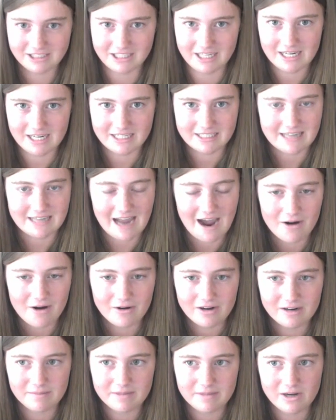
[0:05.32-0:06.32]
She is now
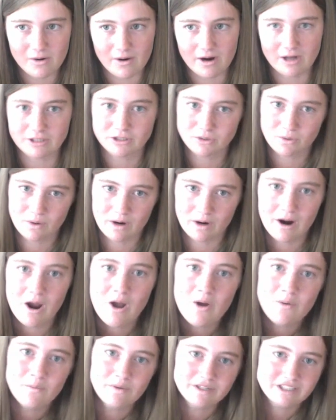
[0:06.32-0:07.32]
going to be going on tour
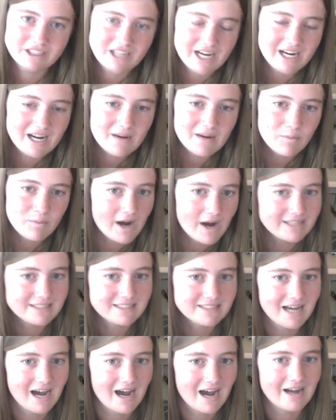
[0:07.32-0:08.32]
with Jacob
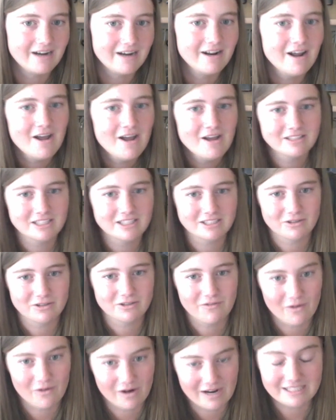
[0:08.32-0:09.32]
Whitesides to,
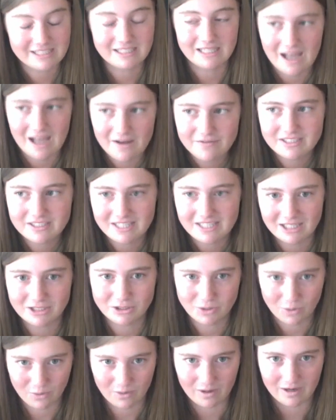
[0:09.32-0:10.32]
for his Love Sick
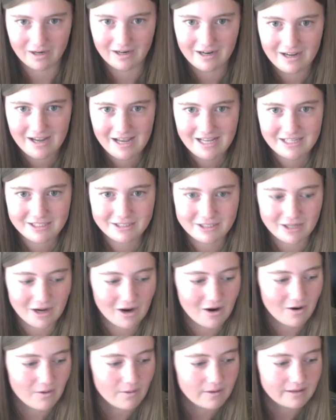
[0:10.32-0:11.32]
tour.
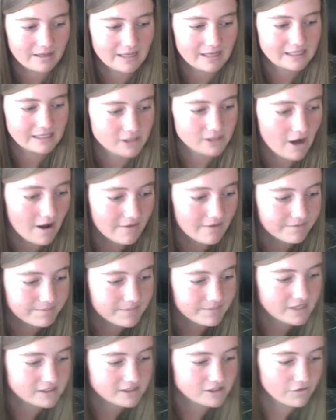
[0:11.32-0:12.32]
So let's start off.
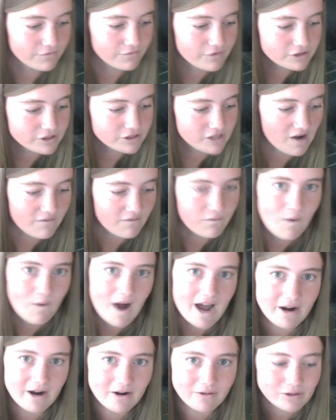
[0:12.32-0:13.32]
So first off,
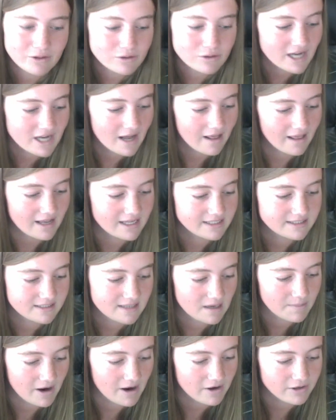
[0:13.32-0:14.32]
why don't you tell us
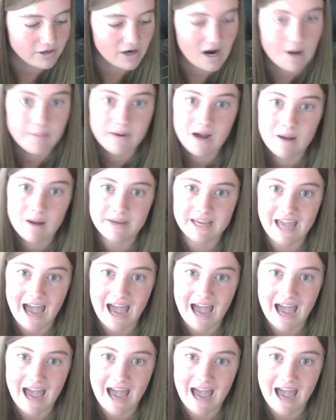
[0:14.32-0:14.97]
about your upcoming